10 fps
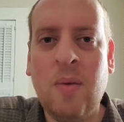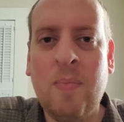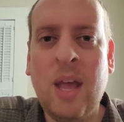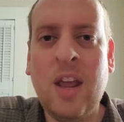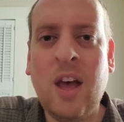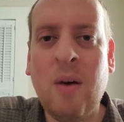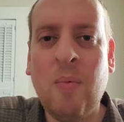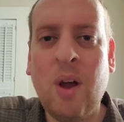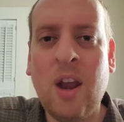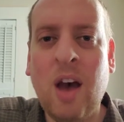Media and
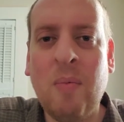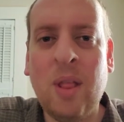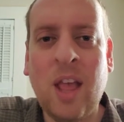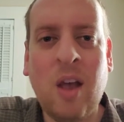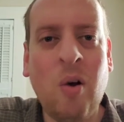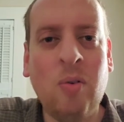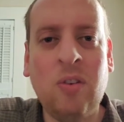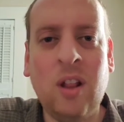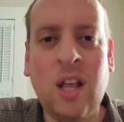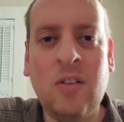whatnot, when they
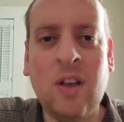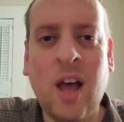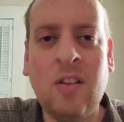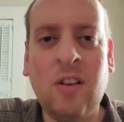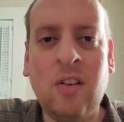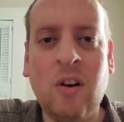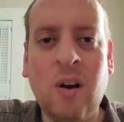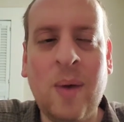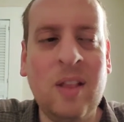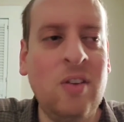hosted these kinds of
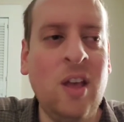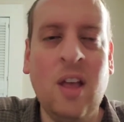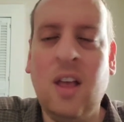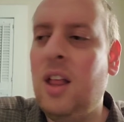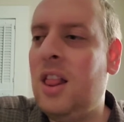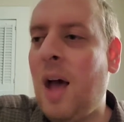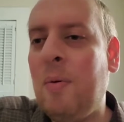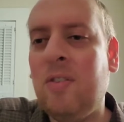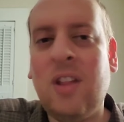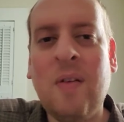tournaments, that
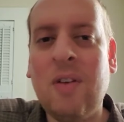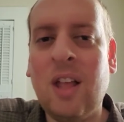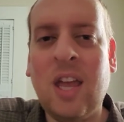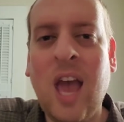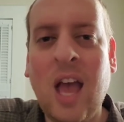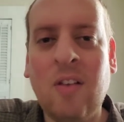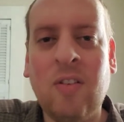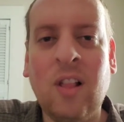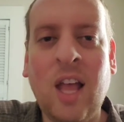was never the case.